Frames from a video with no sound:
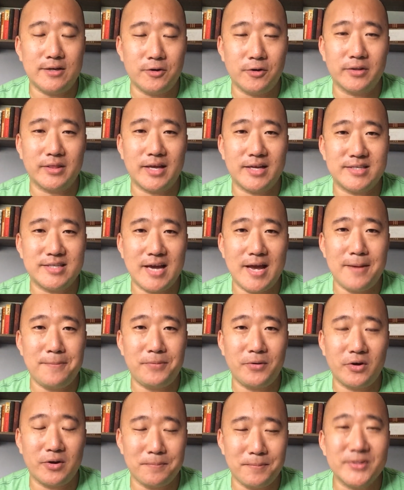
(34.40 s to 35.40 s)
during that time
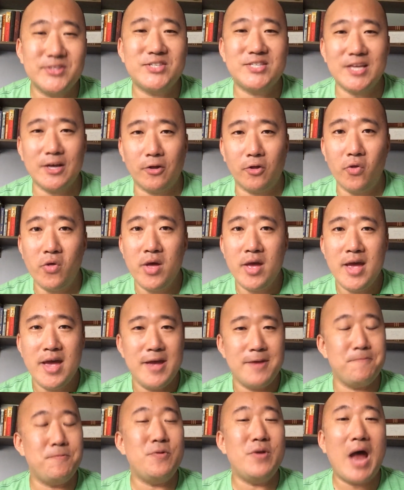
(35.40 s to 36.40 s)
period, but still
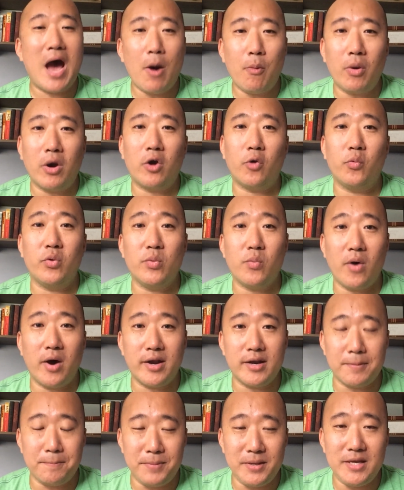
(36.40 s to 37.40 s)
not where we
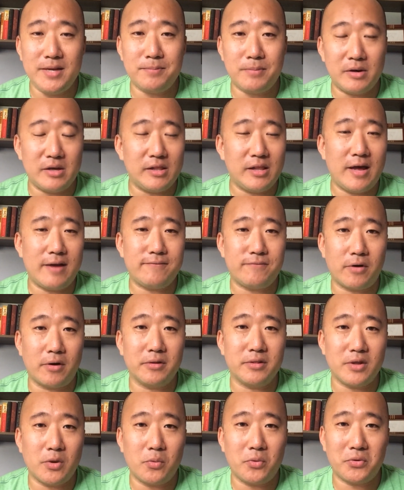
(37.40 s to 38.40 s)
want to be, but a lot
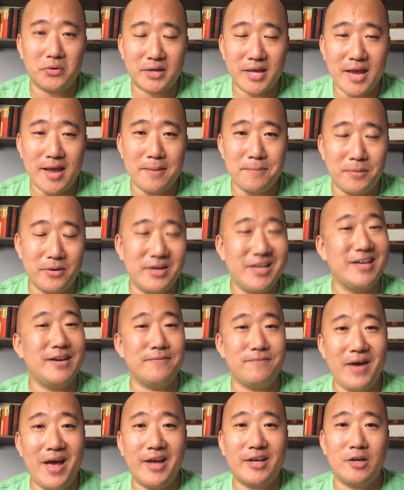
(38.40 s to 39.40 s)
farther than where we came. But in
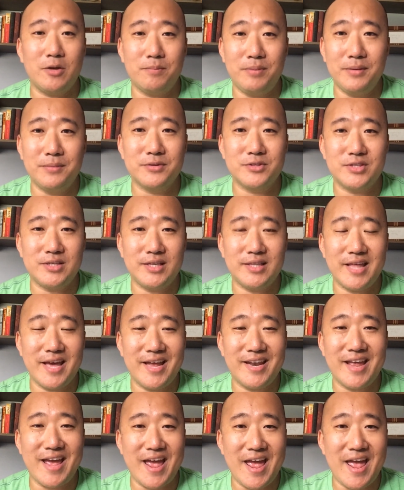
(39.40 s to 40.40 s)
a vacuum, people see
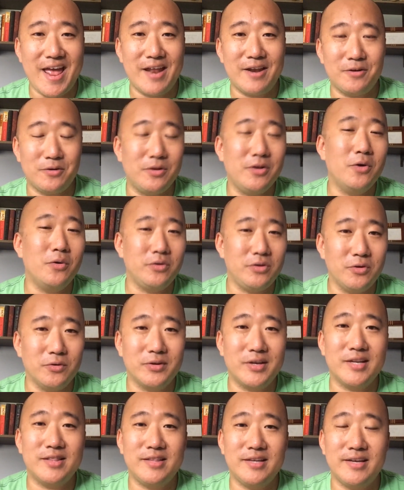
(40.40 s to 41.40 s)
that, and
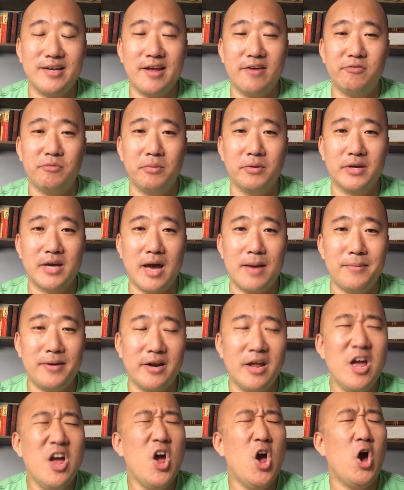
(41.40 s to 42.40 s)
you'll get the inevitable
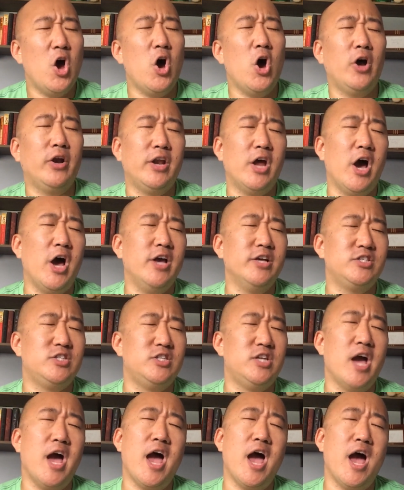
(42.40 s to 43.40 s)
comment, "Oh, nice
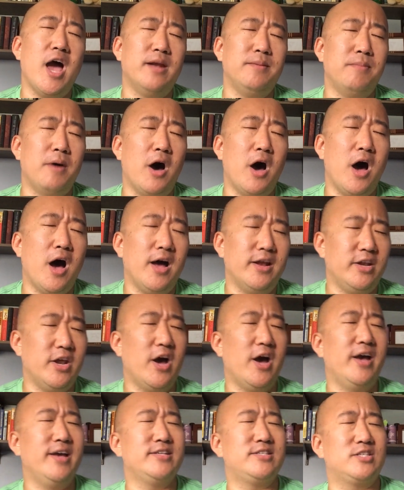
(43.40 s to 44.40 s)
dad bod,
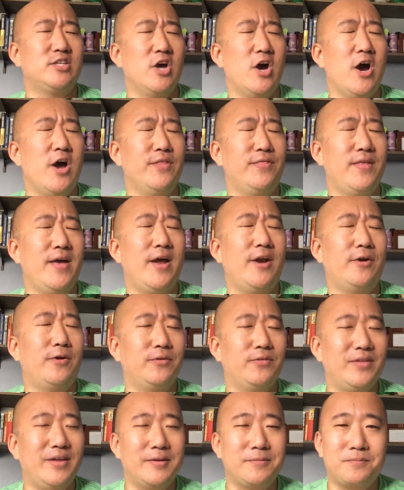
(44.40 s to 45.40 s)
nice gut," that
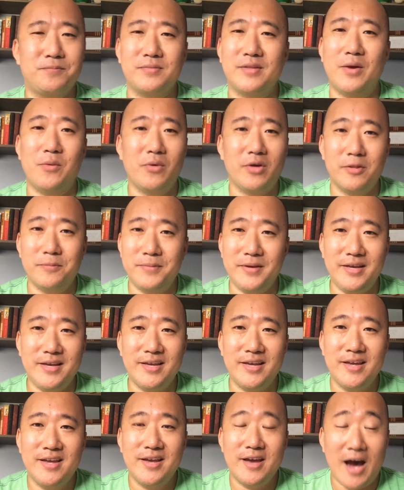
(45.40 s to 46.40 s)
whole thing. Whether it
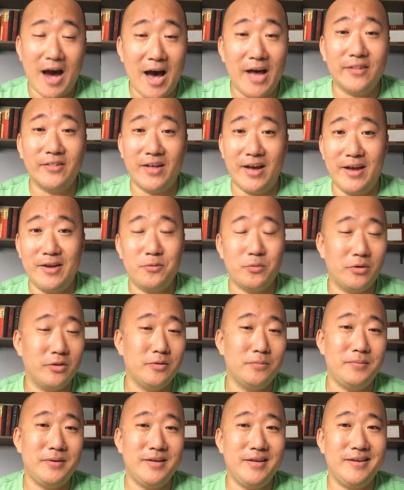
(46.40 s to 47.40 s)
be online,
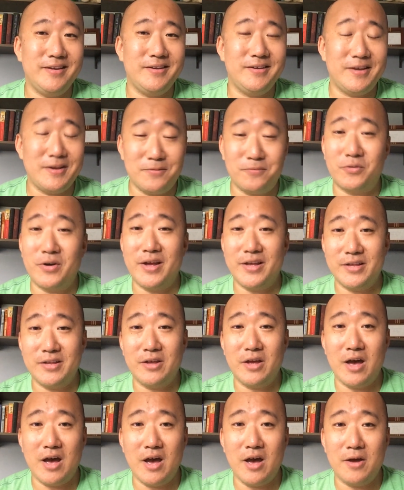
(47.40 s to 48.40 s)
whether it be in
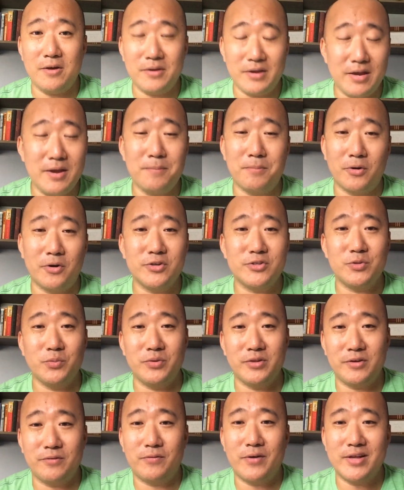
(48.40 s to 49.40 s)

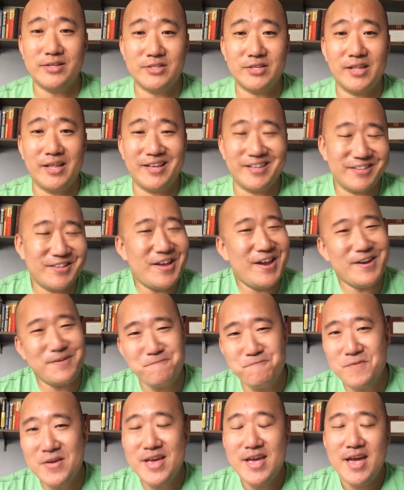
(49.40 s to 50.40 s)
person with your friends,
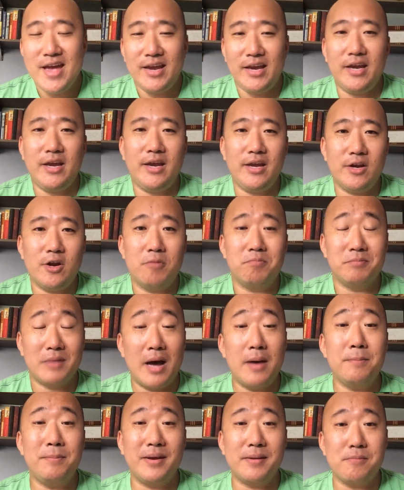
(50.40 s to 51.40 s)
and
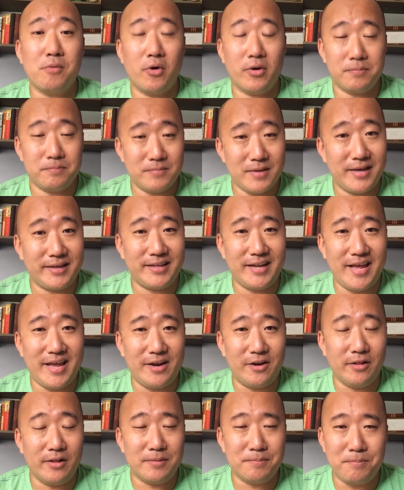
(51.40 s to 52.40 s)
I'm a big boy, I can
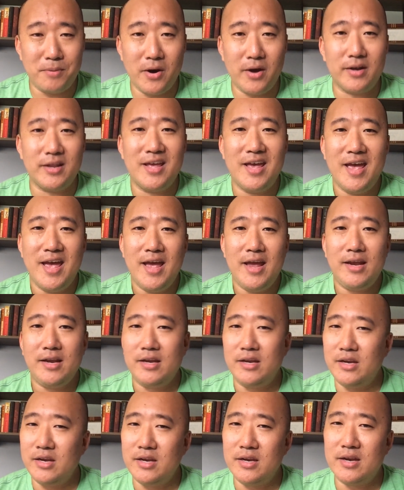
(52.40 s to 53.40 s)
handle it. But
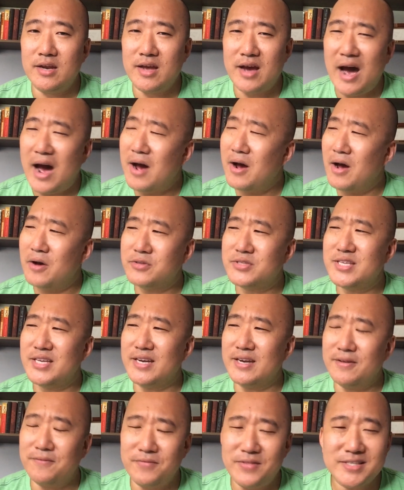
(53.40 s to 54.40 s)
I was
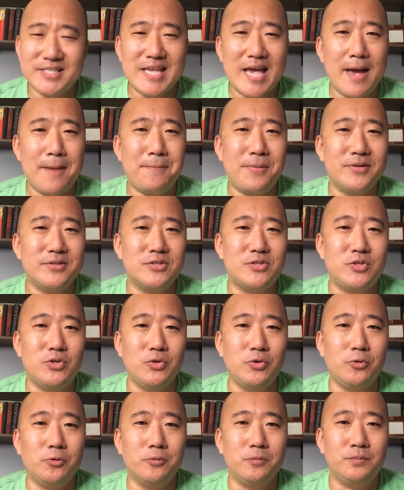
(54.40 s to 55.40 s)
thinking, if this happens
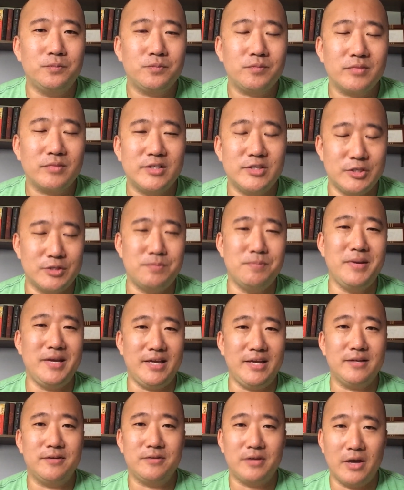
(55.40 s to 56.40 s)
to just
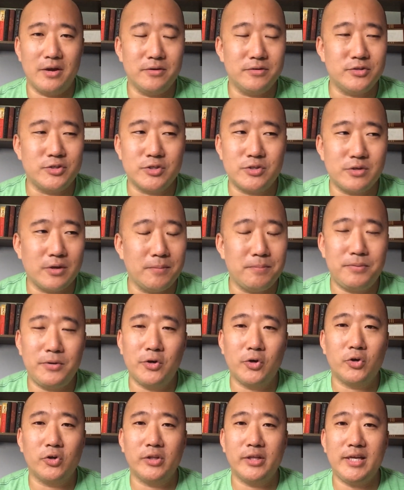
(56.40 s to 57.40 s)
me, just a
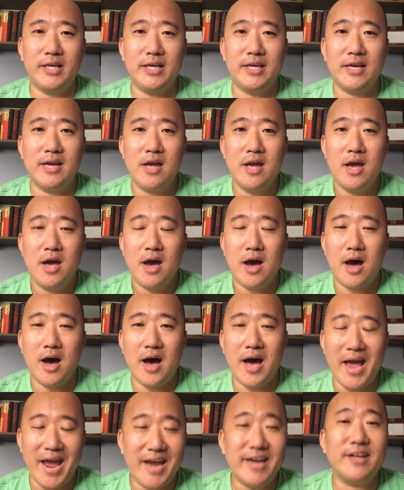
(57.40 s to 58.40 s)
purely
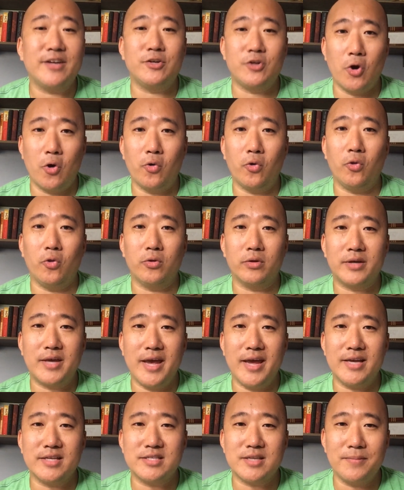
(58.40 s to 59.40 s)
anecdotal
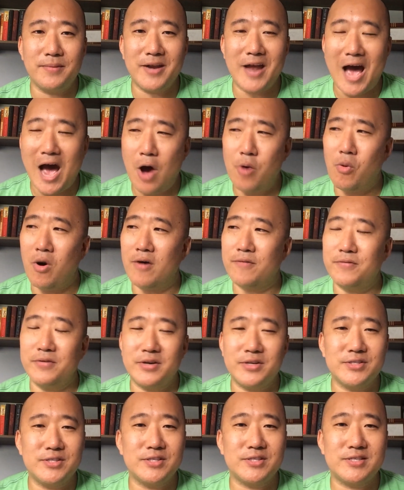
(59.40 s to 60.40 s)
case. I mean, how
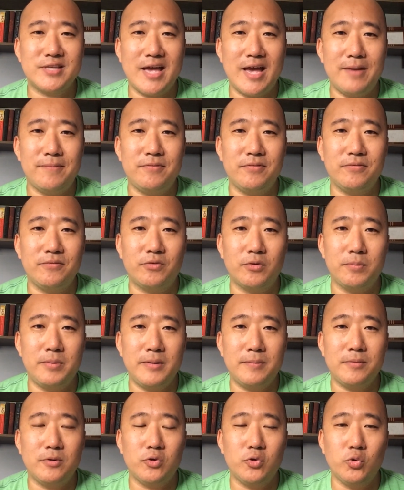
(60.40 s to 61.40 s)
often does this happen for
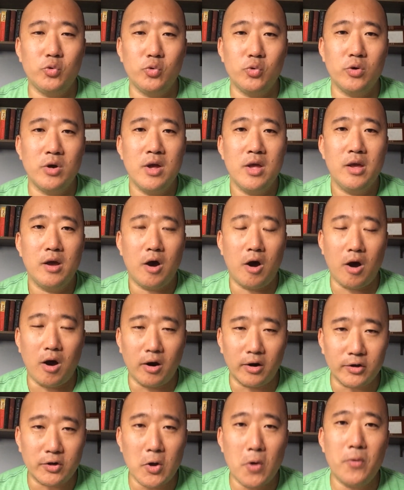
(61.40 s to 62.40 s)
people who
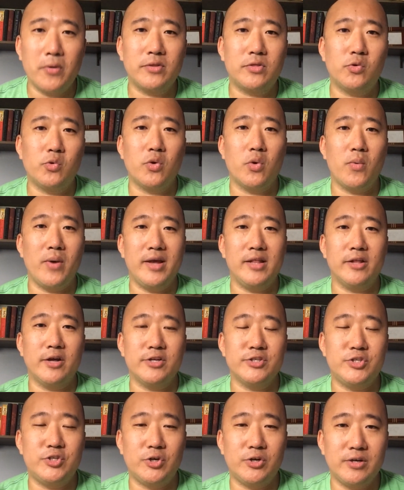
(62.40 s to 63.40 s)
are going through a weight
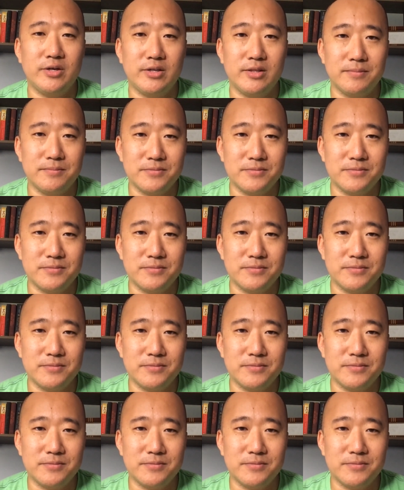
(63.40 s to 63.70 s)
loss journey